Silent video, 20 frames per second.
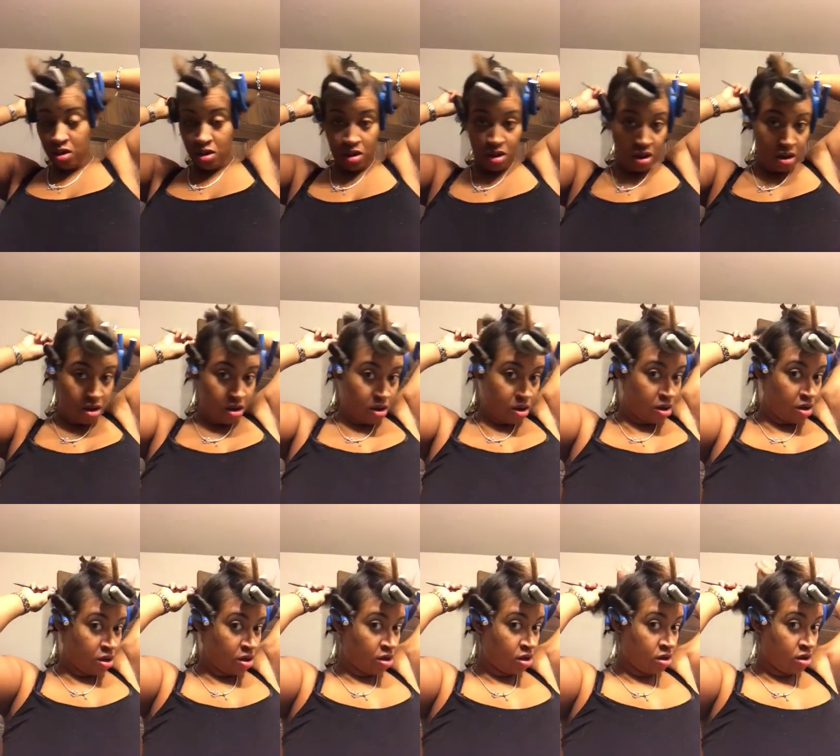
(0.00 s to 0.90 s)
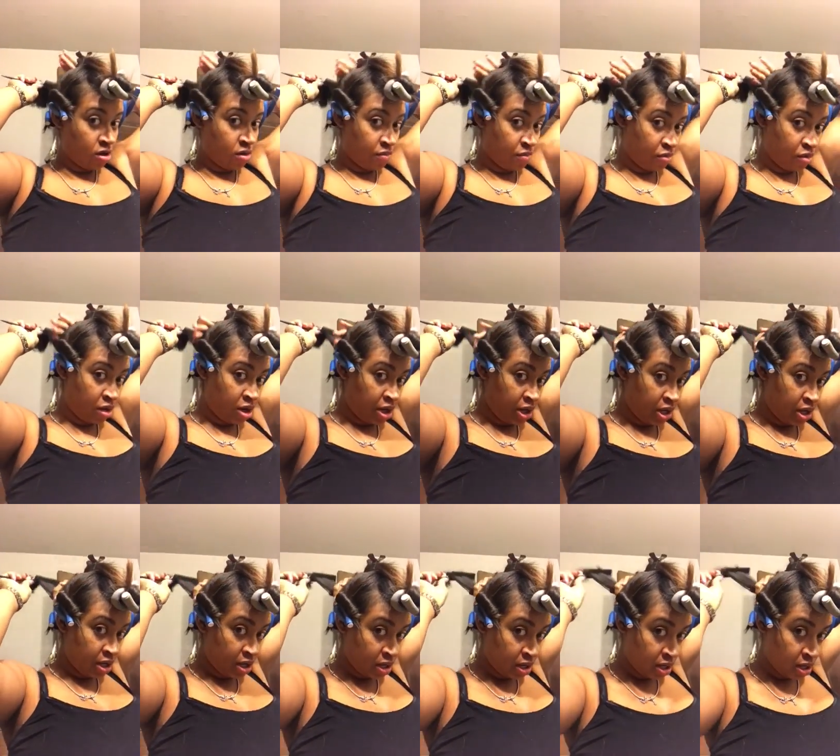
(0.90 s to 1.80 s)
They're pretty
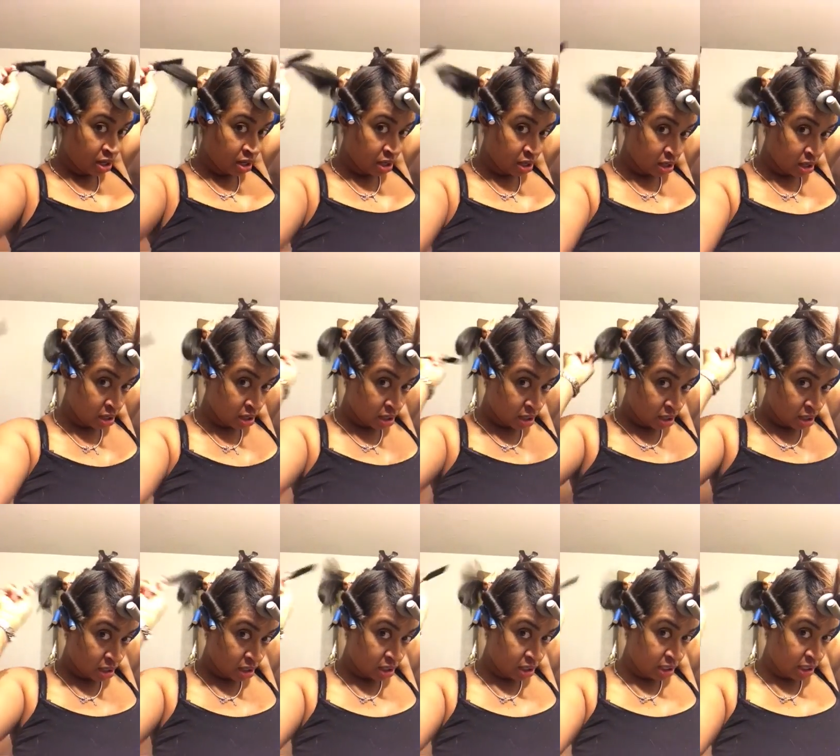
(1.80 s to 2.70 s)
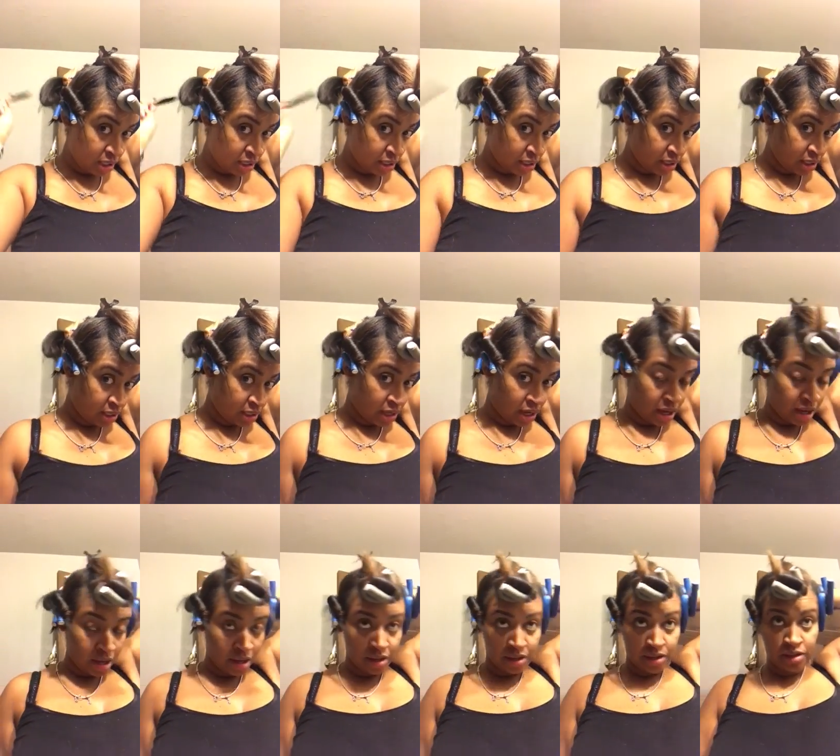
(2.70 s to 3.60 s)
decent
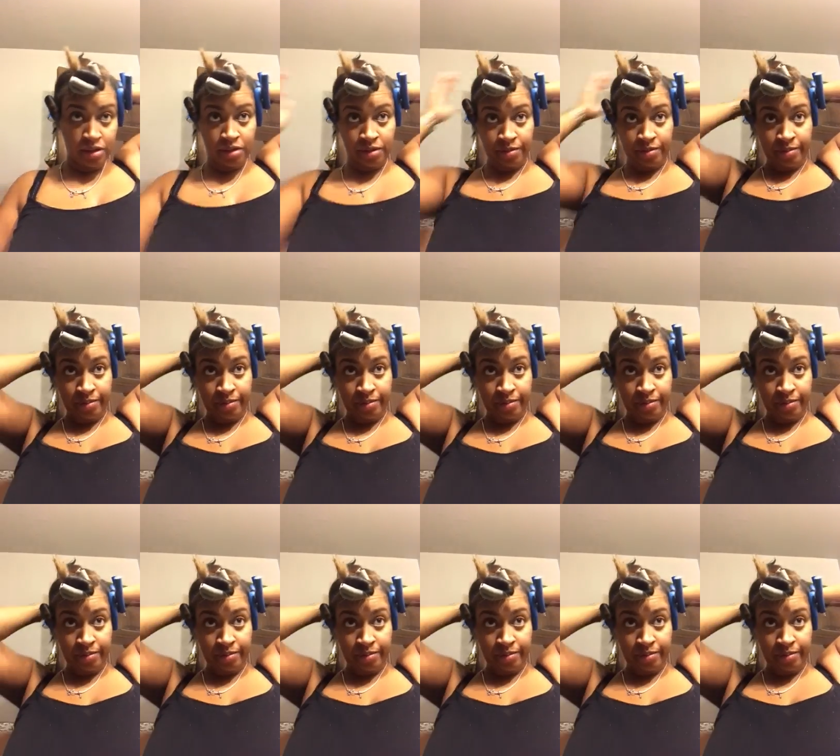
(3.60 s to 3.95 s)
size,